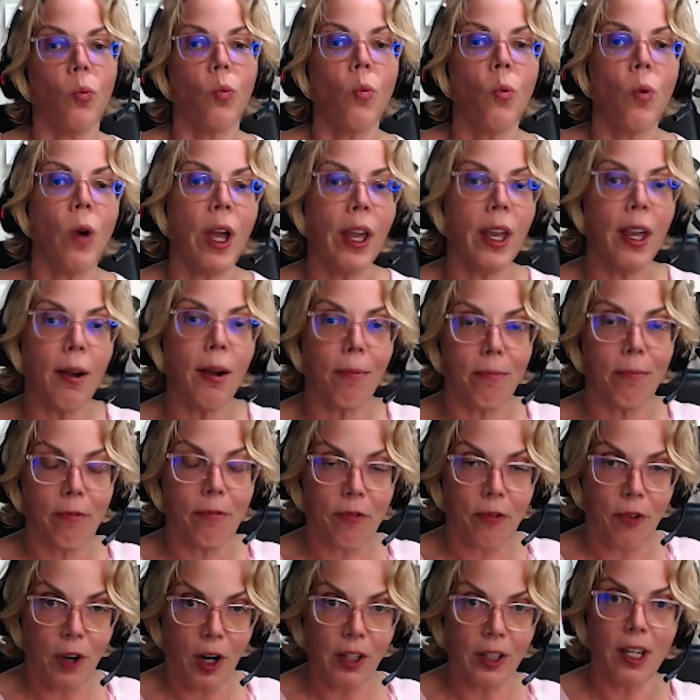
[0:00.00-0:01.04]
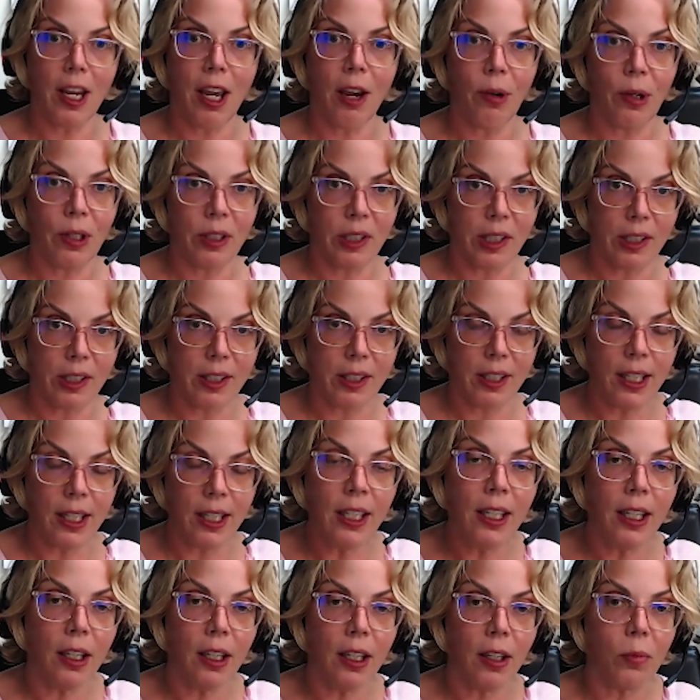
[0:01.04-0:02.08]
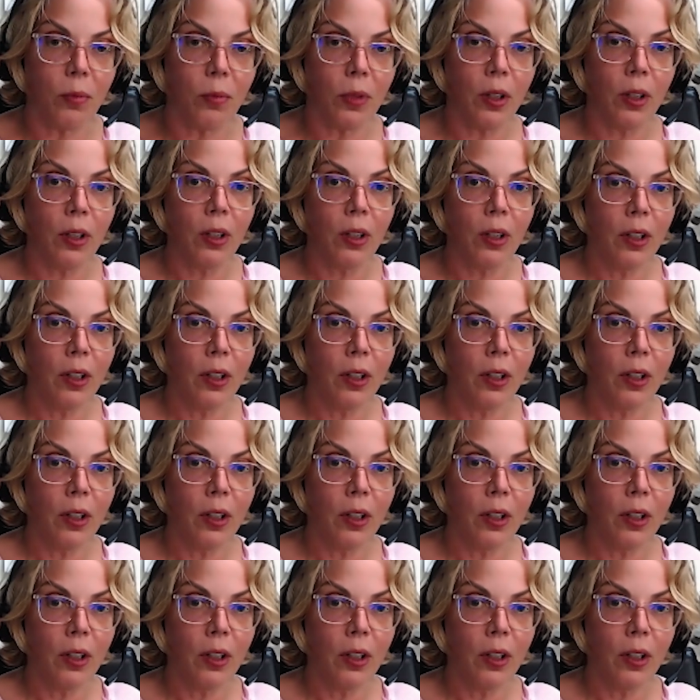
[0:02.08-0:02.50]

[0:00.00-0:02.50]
way up front now as a team.